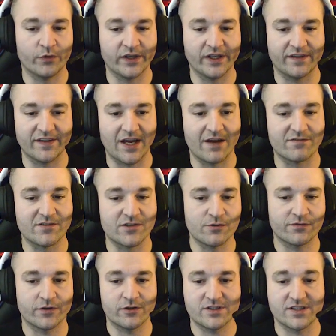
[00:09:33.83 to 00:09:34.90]
thing I have to do
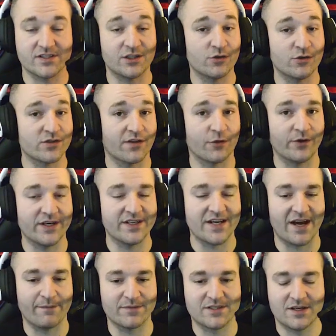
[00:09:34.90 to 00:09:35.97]
first is use it 30
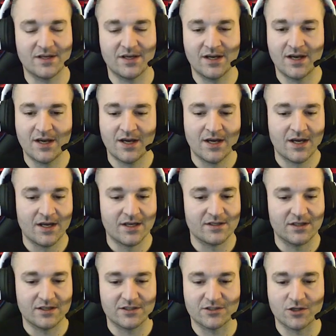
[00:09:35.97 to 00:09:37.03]
times.
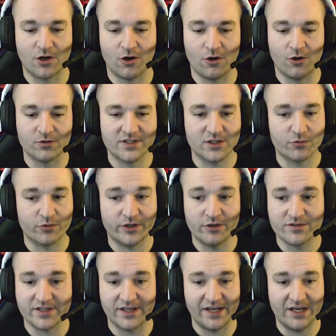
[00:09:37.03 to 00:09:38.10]
So since we're
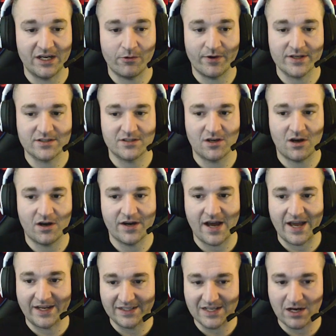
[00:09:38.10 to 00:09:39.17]
using it anyways a ton,
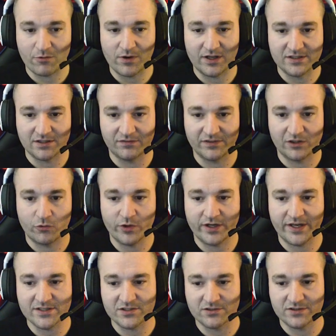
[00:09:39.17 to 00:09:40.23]
I get that relatively
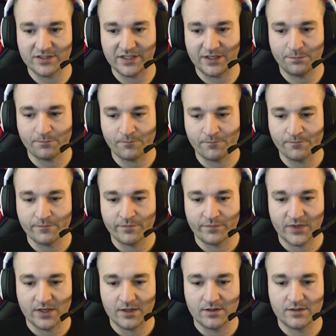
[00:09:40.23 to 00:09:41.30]
quick, as you'll see.
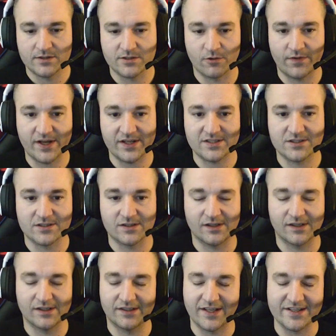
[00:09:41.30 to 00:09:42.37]
So that's
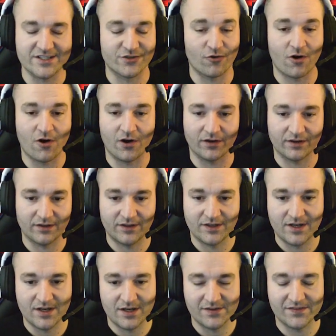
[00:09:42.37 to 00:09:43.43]
strong.
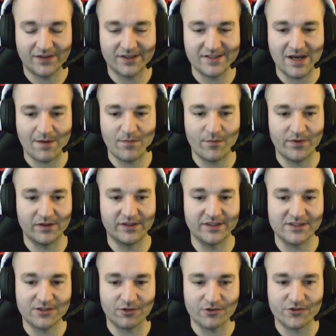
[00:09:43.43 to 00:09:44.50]
The condemn ability
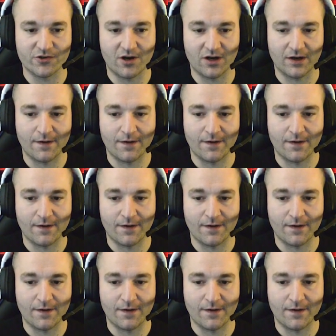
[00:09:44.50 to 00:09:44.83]
is so strong.